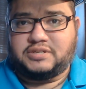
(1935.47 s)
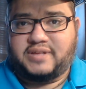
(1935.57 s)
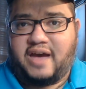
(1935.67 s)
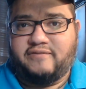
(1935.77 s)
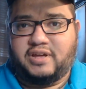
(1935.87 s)

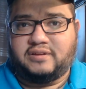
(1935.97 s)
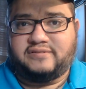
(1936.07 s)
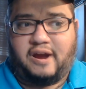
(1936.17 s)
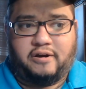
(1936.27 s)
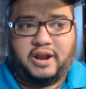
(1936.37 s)
just
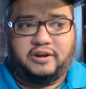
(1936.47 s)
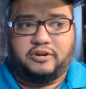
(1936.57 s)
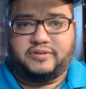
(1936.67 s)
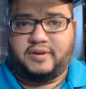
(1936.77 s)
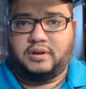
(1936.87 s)
having Taron
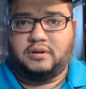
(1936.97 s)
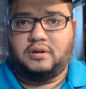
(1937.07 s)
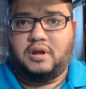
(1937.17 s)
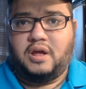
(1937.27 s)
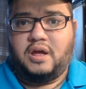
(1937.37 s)

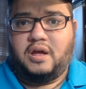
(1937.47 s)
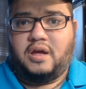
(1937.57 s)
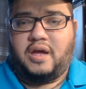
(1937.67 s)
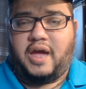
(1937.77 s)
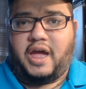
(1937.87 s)
Egerton
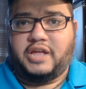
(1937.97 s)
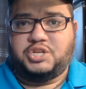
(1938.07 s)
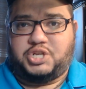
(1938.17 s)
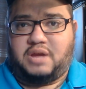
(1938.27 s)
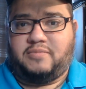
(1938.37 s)

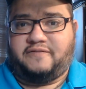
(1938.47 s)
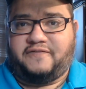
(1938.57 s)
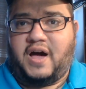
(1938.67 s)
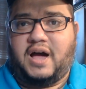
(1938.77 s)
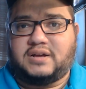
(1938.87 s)
and Jamie
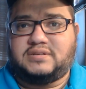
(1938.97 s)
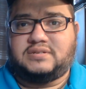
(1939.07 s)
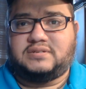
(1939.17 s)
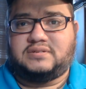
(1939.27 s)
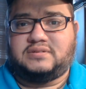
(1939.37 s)

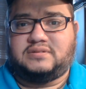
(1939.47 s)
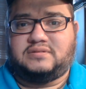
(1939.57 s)
Foxx